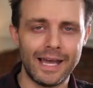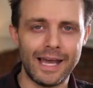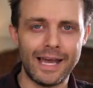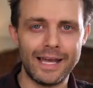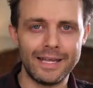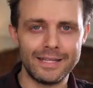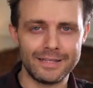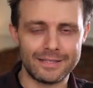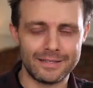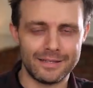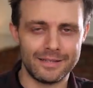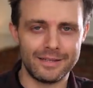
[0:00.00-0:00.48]

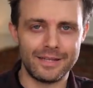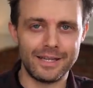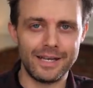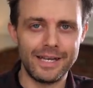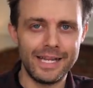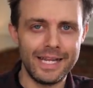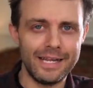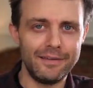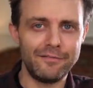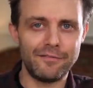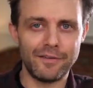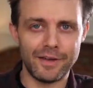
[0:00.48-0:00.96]
and the
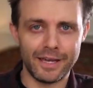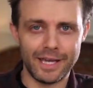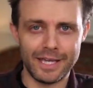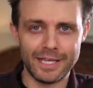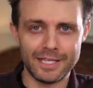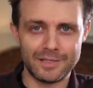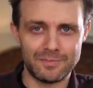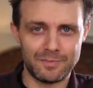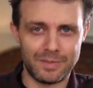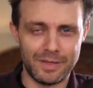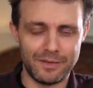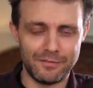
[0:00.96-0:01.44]
lever
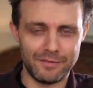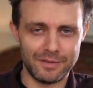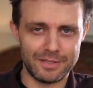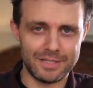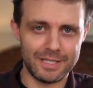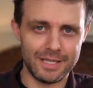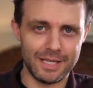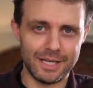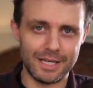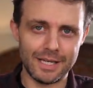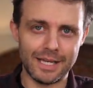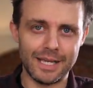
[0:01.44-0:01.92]
is
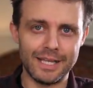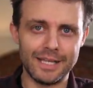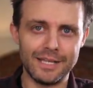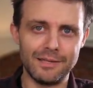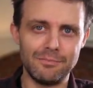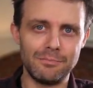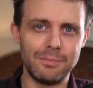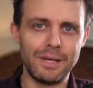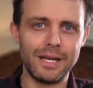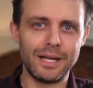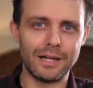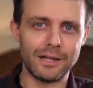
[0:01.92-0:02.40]
pivoted in
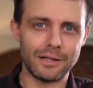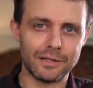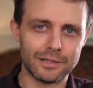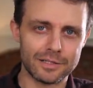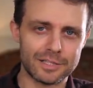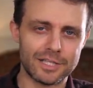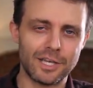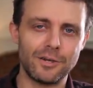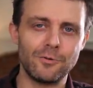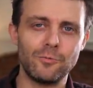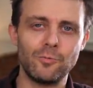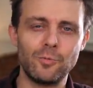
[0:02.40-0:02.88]
the middle.
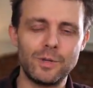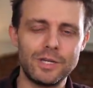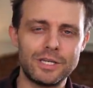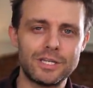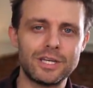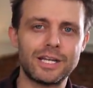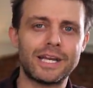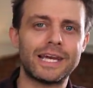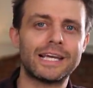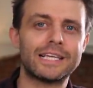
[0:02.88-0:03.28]
So we should